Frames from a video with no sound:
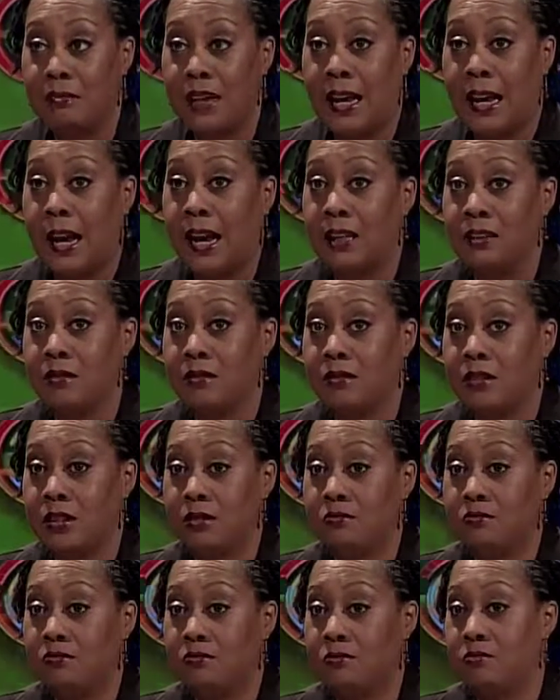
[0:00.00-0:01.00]
and
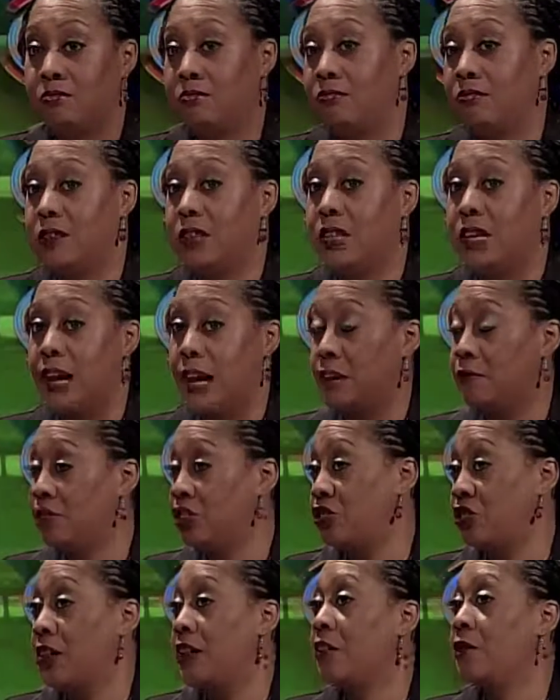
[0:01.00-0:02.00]
he got a
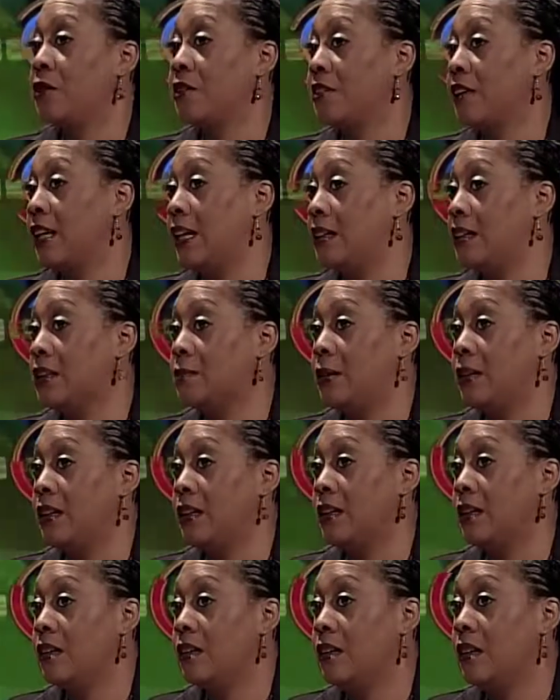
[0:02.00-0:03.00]
restraining order against
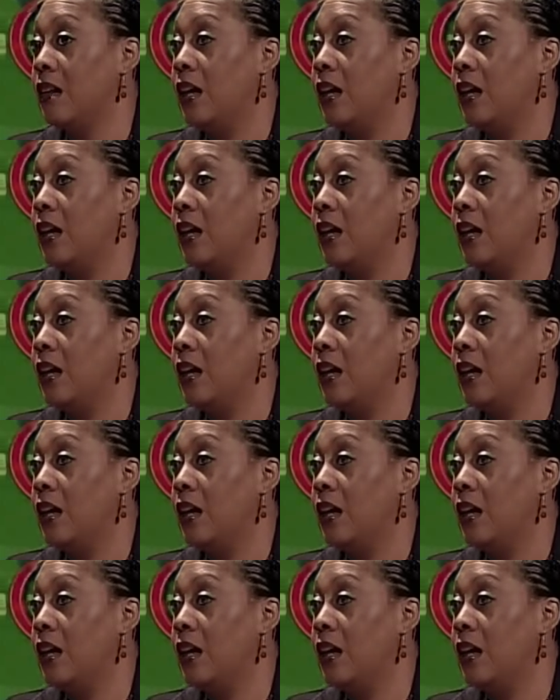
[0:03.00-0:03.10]
me.